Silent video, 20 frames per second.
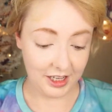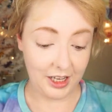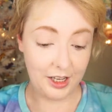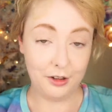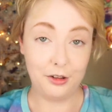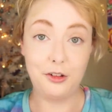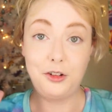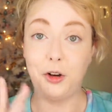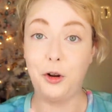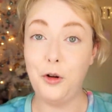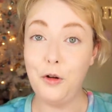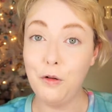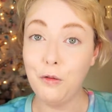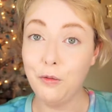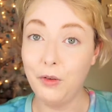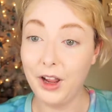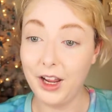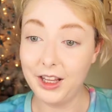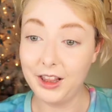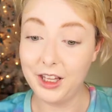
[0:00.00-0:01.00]
It's too
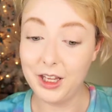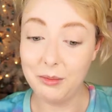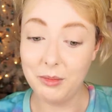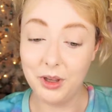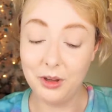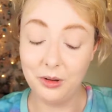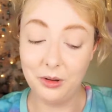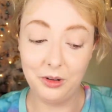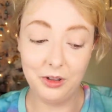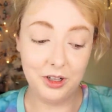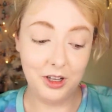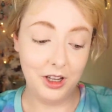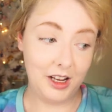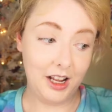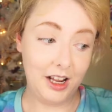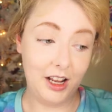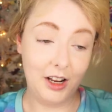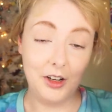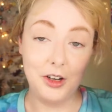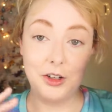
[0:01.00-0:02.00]
finely milled
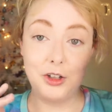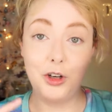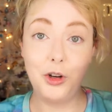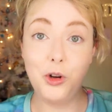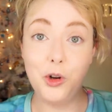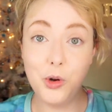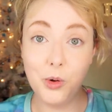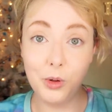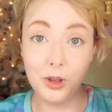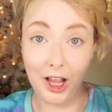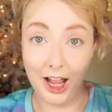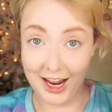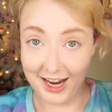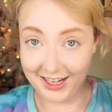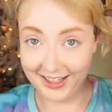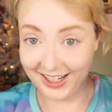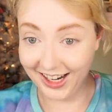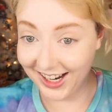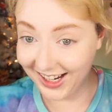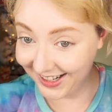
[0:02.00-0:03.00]
and too
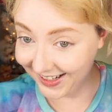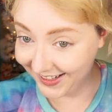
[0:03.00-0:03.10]
light.